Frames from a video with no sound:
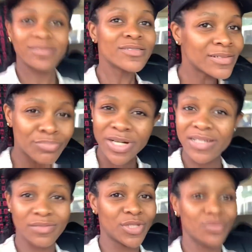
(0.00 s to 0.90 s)
do the
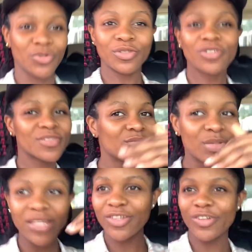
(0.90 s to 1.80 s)
barest minimum. It doesn't
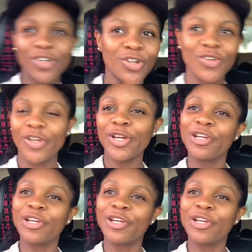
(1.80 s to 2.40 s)
mean you're not gonna look